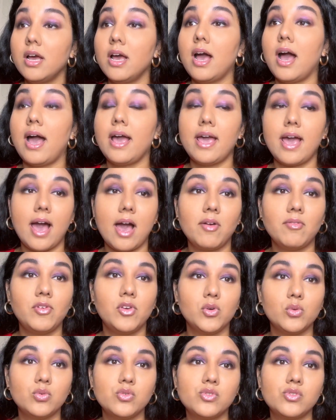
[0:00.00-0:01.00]
I have
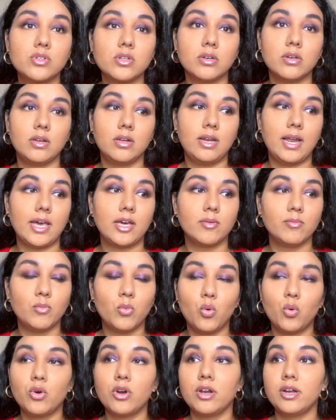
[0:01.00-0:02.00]
used like
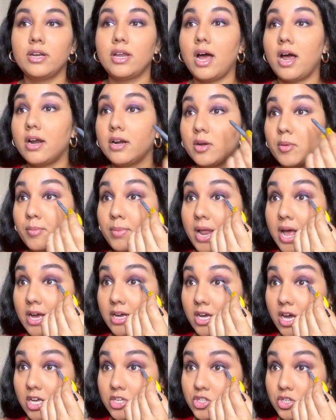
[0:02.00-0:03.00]
more dark black
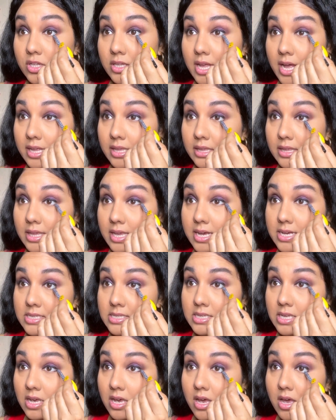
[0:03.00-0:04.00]
kajal than this,